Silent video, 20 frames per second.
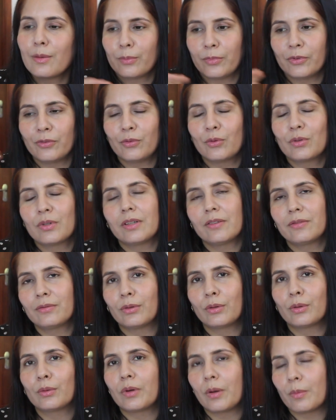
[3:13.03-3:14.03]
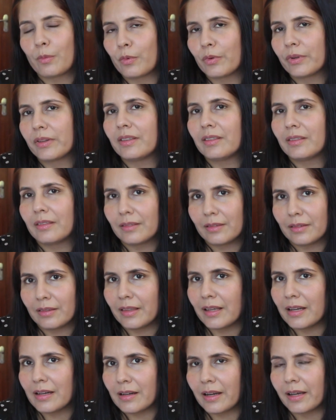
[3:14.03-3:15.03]
before they follow up with
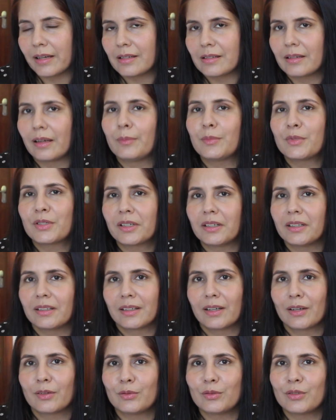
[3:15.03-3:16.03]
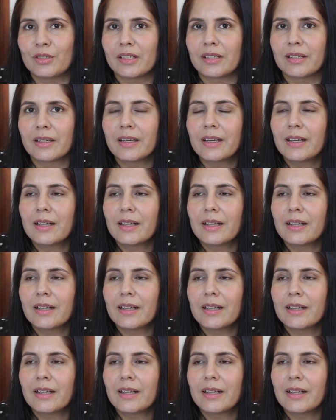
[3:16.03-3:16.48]
their nighttime skincare routine.